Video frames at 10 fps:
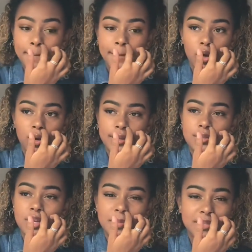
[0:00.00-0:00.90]
but it's
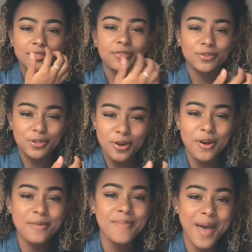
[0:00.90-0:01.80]
going to be difficult
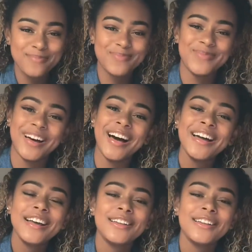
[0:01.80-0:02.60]
to remember.